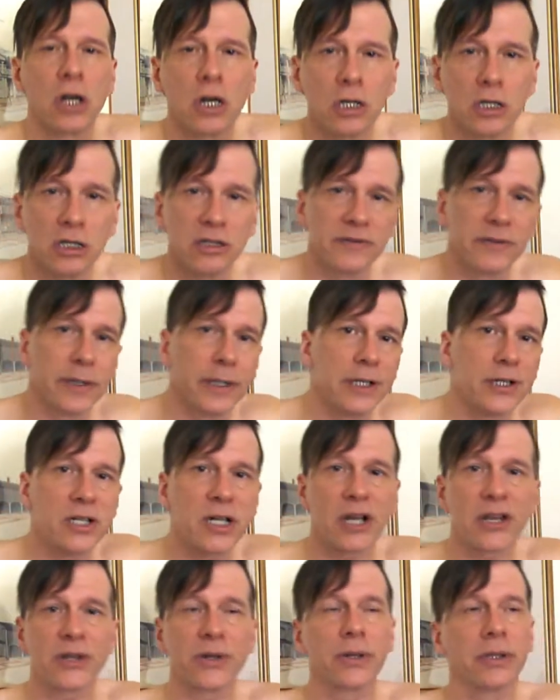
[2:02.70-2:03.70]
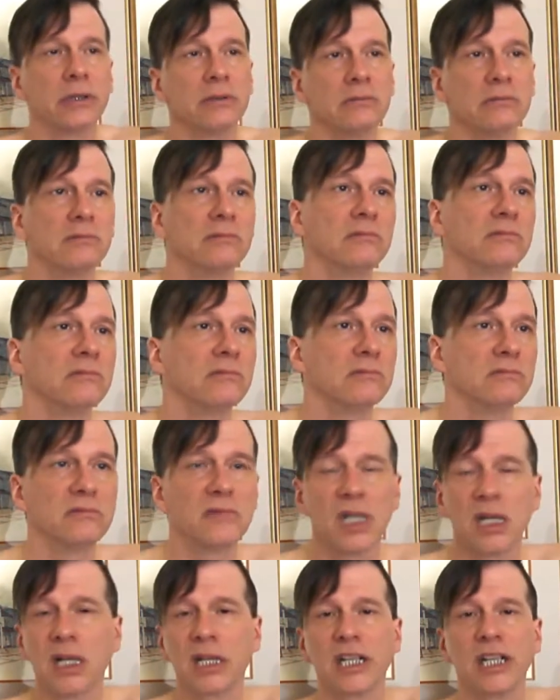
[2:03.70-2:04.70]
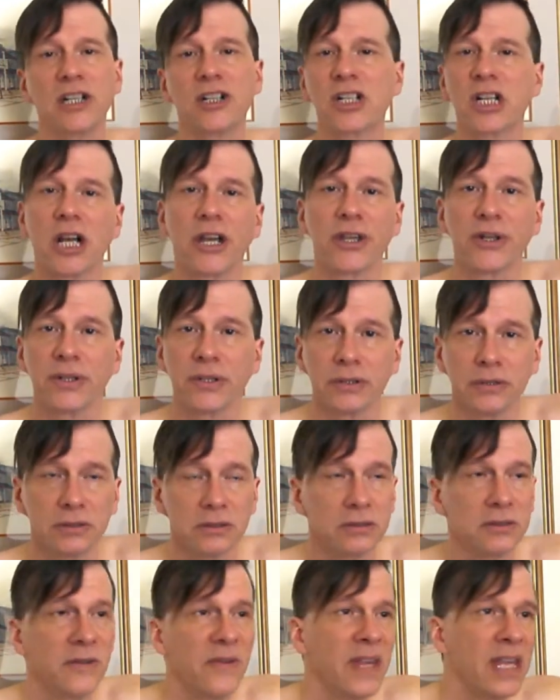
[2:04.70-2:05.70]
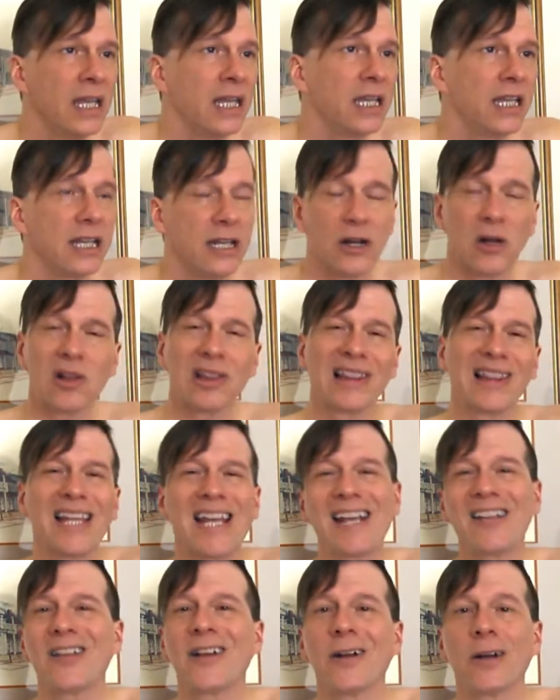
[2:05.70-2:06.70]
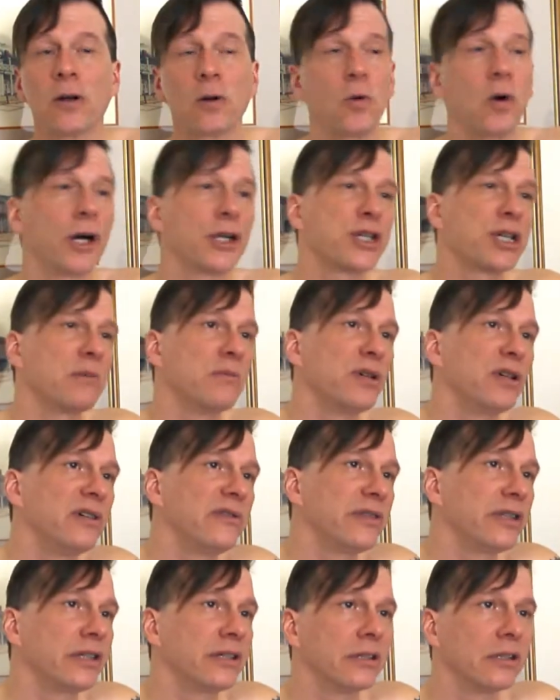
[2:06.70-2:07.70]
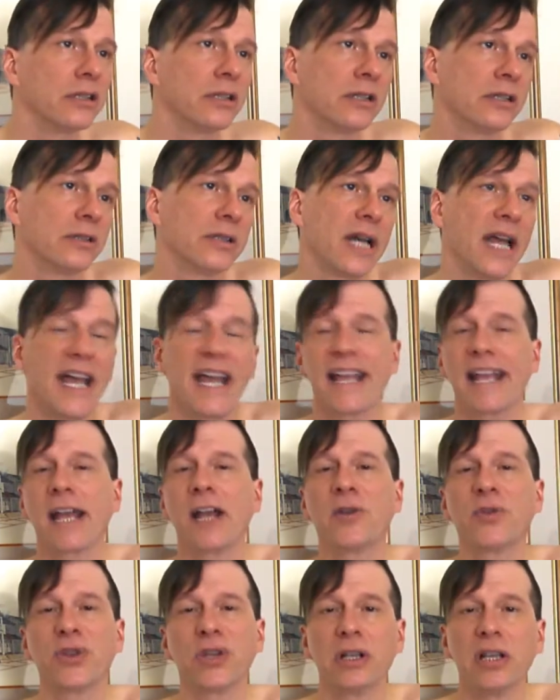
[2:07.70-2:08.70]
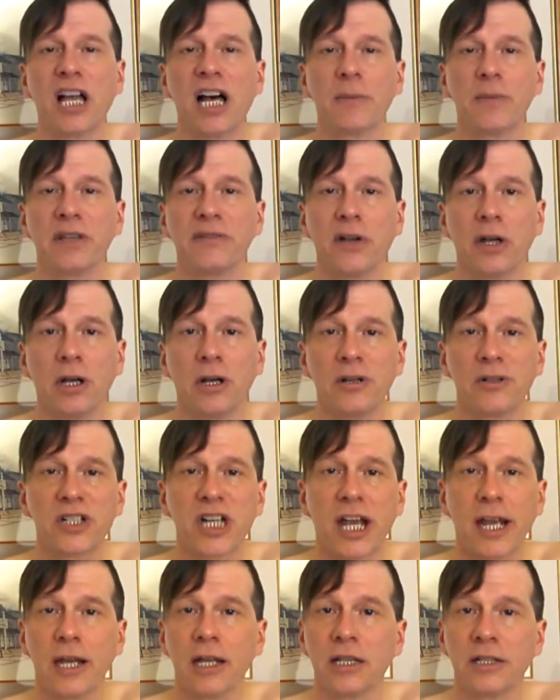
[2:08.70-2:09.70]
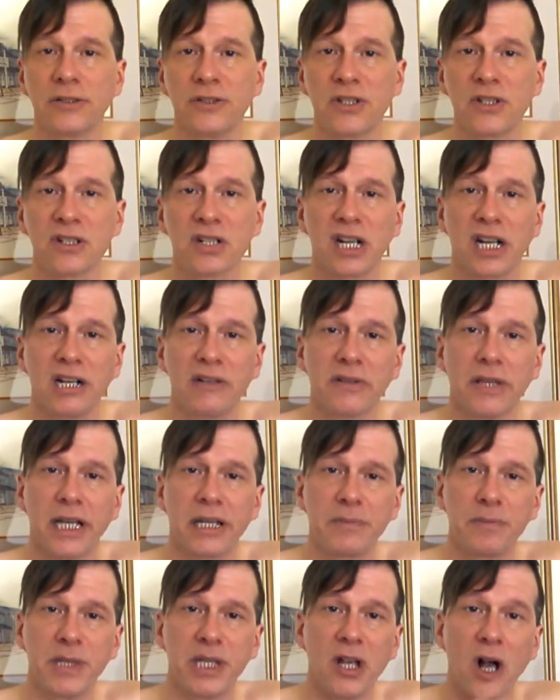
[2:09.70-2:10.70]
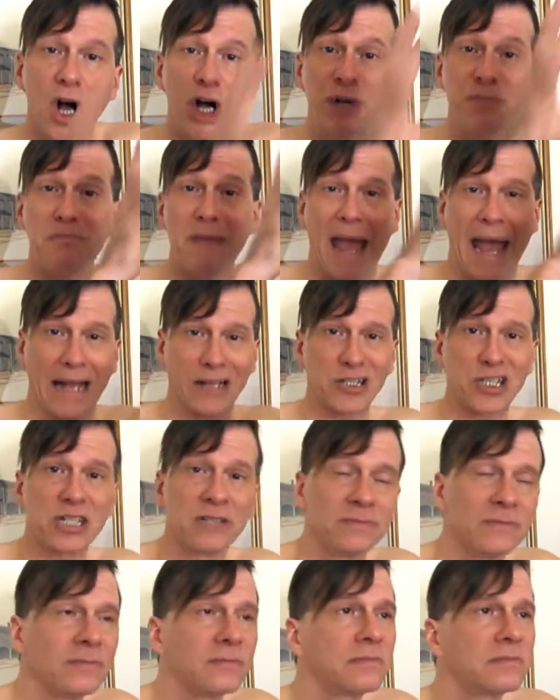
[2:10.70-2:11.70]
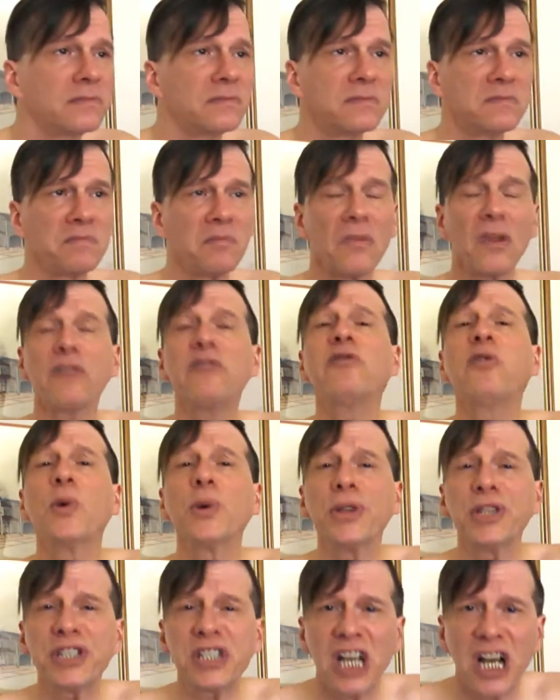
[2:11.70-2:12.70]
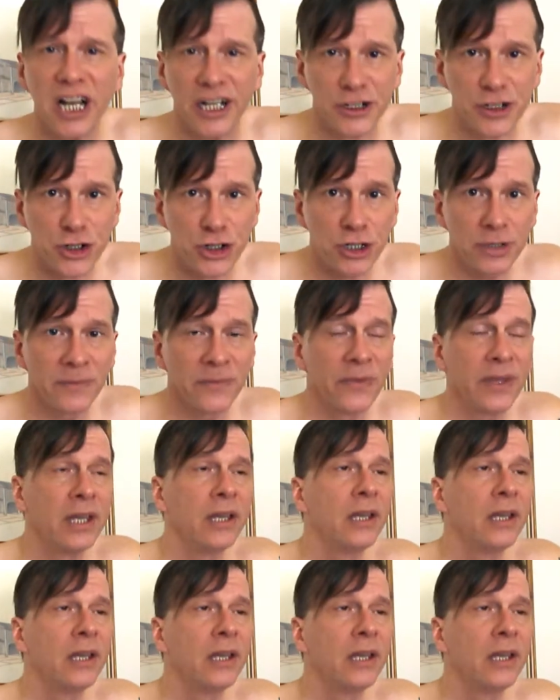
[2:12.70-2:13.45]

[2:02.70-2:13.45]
all over each other and hug each other and, you know, lay there and watch a movie or hang out in the lobby of a hotel and just kind of like be en masse for the touch.